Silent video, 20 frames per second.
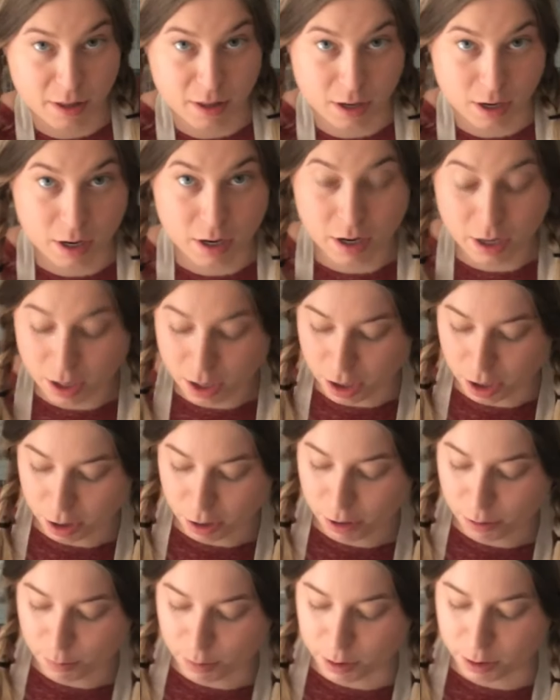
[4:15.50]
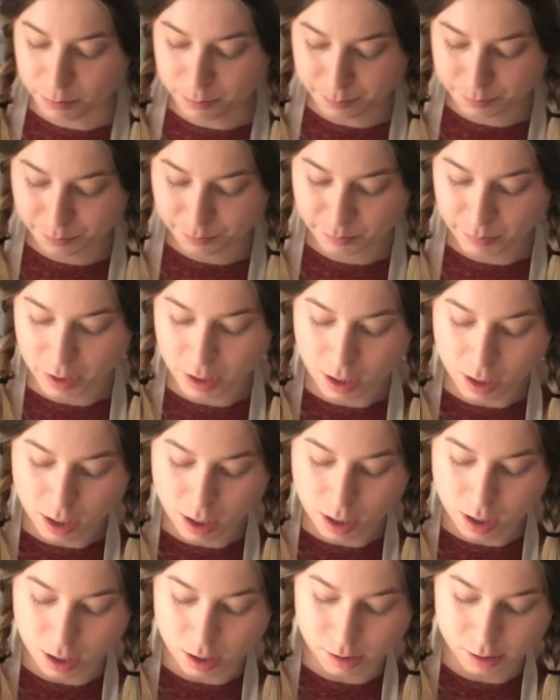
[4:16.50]
they're cooked through.
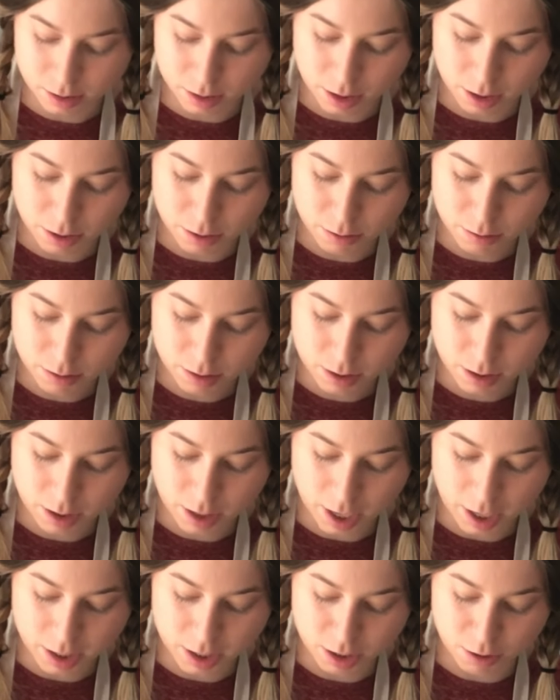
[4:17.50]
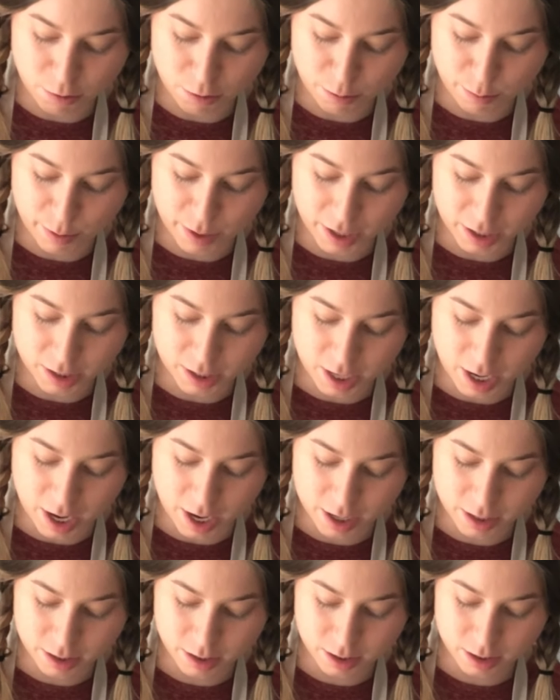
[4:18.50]
Also, that toothpick
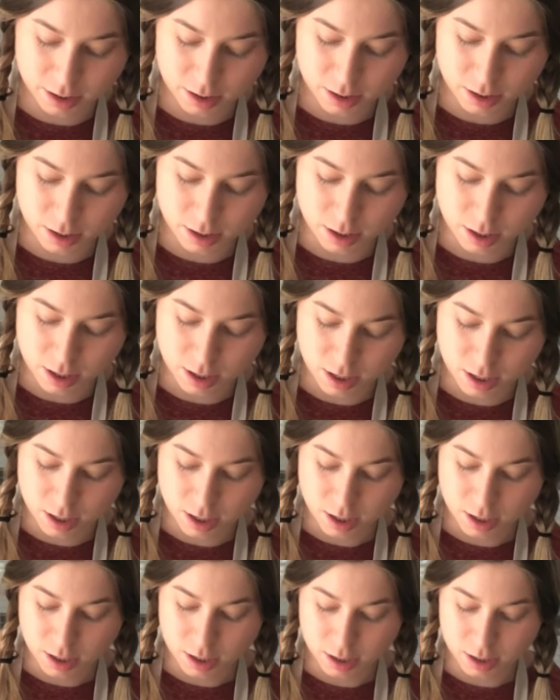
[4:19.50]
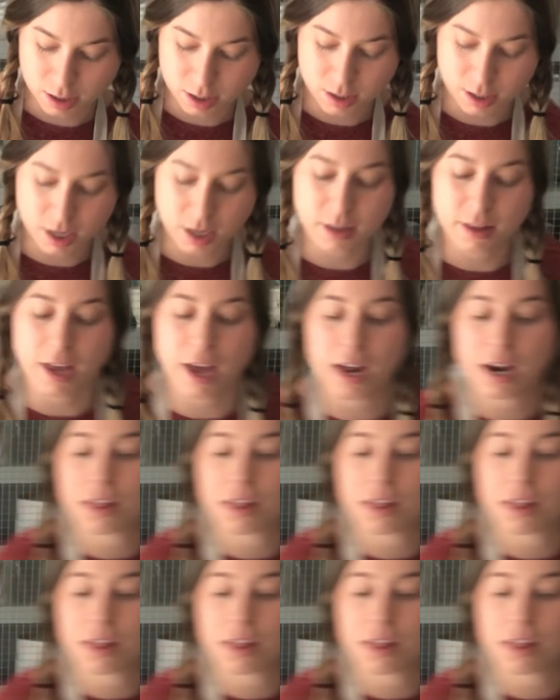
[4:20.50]
test. Stick that